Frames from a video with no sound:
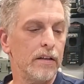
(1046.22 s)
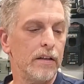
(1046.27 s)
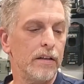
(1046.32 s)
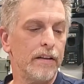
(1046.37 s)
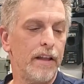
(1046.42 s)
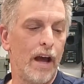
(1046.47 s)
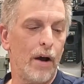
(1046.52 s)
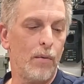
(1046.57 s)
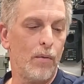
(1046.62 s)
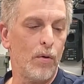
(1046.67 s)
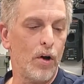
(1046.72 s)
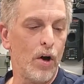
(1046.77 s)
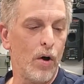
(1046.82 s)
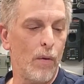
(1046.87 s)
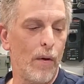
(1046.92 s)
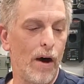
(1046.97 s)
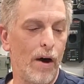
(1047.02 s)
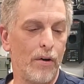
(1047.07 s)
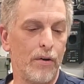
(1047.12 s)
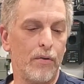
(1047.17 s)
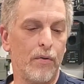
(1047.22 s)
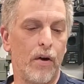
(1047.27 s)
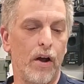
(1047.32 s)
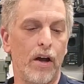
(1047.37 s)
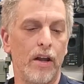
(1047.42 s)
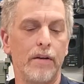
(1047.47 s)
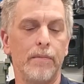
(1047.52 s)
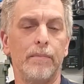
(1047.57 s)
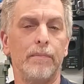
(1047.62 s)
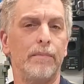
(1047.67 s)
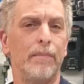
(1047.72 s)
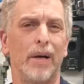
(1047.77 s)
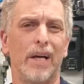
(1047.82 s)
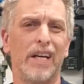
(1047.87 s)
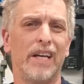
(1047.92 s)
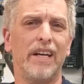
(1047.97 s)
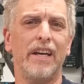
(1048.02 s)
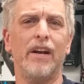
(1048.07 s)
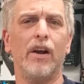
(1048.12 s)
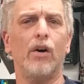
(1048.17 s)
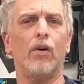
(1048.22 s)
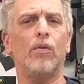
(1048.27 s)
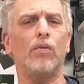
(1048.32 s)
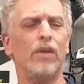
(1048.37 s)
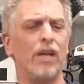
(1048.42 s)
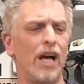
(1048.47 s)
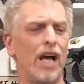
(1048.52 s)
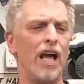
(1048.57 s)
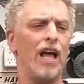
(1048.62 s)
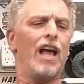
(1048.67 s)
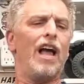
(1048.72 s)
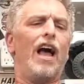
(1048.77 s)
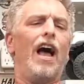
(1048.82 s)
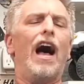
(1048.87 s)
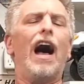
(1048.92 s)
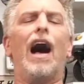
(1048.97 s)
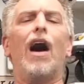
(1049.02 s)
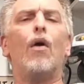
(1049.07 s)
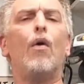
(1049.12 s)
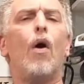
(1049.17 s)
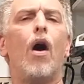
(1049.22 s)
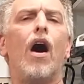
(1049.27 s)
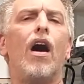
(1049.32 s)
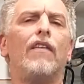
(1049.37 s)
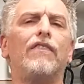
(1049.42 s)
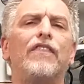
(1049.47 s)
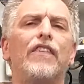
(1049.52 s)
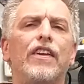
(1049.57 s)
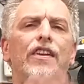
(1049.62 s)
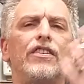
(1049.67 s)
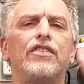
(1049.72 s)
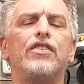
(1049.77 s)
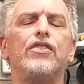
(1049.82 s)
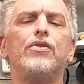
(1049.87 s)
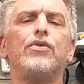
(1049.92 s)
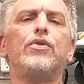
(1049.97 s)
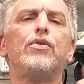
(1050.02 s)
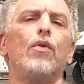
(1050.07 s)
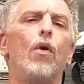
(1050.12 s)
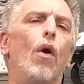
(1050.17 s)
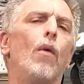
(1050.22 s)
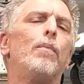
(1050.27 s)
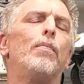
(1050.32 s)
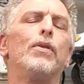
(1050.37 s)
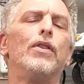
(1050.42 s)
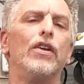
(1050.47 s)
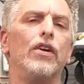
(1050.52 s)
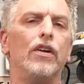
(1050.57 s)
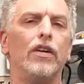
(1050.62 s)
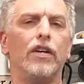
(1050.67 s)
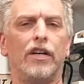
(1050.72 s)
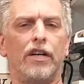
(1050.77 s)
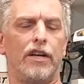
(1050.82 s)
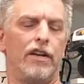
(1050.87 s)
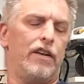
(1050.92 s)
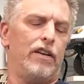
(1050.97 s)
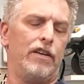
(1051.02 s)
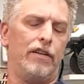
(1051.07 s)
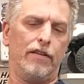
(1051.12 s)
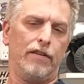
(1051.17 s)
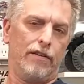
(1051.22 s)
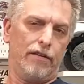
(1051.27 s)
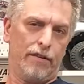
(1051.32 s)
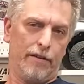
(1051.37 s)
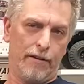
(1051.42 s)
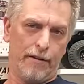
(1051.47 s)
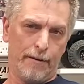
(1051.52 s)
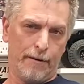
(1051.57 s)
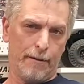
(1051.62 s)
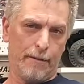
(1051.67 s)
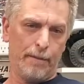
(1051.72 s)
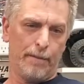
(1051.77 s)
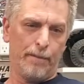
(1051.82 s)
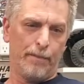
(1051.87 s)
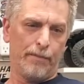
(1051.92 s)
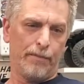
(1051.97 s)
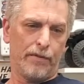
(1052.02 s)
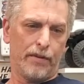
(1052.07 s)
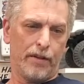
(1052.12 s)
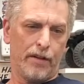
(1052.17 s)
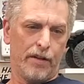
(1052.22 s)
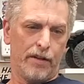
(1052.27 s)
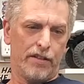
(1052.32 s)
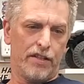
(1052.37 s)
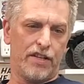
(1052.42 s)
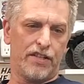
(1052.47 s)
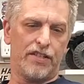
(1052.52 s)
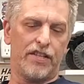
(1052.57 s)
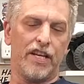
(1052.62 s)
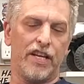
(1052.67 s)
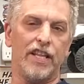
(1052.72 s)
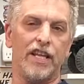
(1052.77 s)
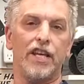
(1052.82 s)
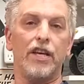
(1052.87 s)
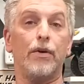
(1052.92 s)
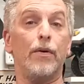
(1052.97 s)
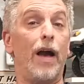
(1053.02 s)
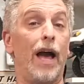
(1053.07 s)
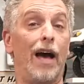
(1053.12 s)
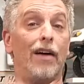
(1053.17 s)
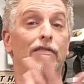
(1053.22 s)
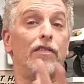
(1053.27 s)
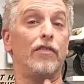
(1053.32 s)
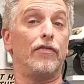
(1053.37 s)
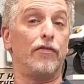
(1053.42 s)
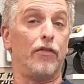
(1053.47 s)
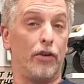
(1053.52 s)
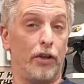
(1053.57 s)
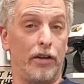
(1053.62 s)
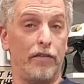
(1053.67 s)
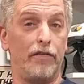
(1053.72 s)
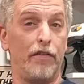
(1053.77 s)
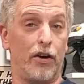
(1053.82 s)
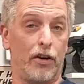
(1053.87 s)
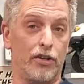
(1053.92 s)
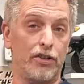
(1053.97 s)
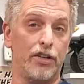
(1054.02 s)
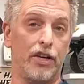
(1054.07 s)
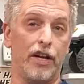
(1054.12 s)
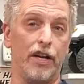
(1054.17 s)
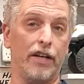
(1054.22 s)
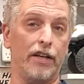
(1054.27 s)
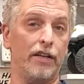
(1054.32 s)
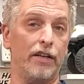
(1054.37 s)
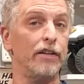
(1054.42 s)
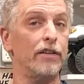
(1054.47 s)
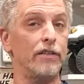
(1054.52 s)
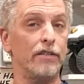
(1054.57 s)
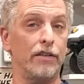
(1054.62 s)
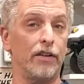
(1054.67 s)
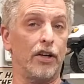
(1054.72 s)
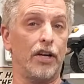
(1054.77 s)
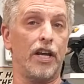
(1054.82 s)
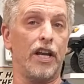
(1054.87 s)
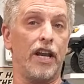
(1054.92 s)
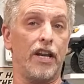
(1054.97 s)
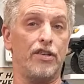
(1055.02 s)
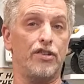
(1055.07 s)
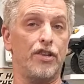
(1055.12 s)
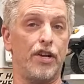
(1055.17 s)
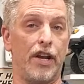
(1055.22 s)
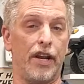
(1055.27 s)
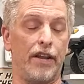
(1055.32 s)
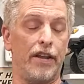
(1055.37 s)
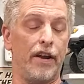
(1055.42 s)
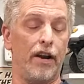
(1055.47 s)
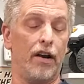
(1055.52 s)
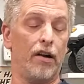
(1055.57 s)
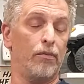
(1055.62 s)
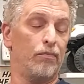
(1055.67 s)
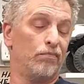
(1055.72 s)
that will go out and run, but you know, how often do you open the hood to see that you have a fully functioning looking engine in there?